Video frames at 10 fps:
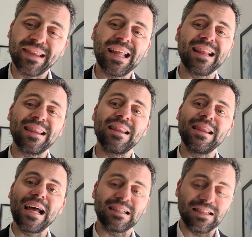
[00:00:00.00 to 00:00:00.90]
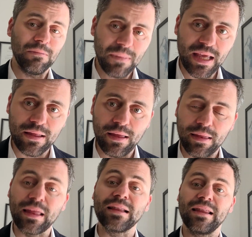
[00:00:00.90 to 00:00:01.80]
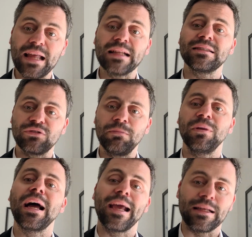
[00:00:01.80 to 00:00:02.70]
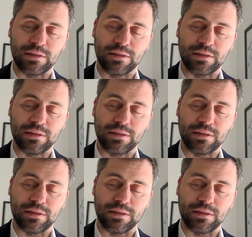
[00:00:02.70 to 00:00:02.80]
that doesn't mean that that reply is